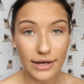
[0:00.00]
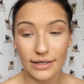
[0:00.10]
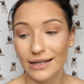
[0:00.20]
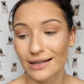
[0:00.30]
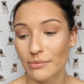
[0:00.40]

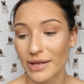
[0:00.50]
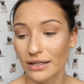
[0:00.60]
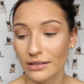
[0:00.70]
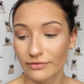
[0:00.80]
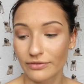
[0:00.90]
little bit
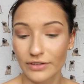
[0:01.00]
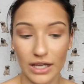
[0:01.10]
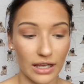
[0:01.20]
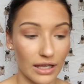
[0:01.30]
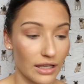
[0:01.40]
of
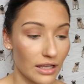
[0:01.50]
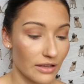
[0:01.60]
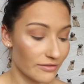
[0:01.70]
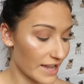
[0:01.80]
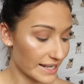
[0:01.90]

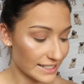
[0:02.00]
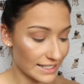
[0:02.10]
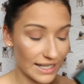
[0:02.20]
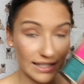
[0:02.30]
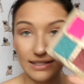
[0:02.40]

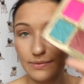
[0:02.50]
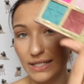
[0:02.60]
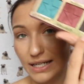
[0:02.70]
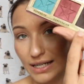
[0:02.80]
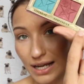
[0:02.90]
Vanity, this
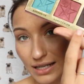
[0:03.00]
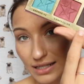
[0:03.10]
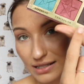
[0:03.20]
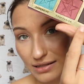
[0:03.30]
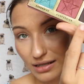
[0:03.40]
one here,
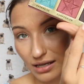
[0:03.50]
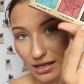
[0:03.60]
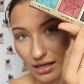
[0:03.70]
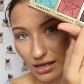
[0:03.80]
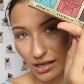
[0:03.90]
this
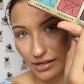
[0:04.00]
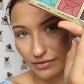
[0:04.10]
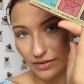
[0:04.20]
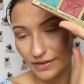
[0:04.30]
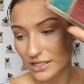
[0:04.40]
like
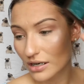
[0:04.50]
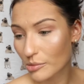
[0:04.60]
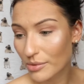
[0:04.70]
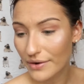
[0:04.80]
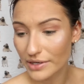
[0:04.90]
very
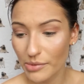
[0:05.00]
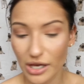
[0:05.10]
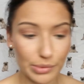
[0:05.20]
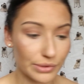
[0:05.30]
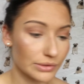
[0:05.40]
dark browny
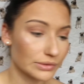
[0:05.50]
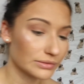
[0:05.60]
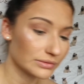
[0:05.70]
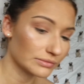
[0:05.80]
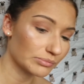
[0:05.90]

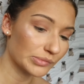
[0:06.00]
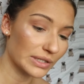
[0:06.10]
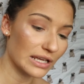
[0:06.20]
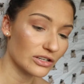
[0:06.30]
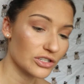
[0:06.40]

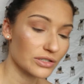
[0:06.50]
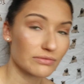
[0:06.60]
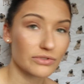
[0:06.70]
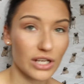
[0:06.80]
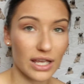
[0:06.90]
purple-ish
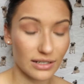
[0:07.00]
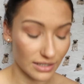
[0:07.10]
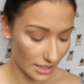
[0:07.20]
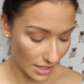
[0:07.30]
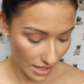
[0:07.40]
shade.